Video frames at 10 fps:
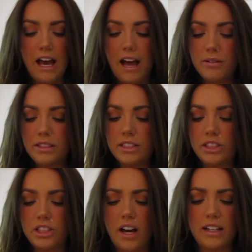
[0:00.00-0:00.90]
I was
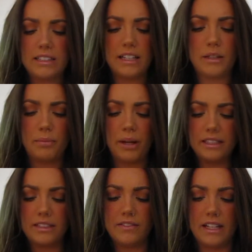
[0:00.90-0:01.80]
just shocked at the
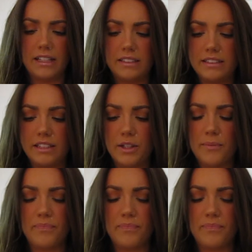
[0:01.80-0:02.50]
price of this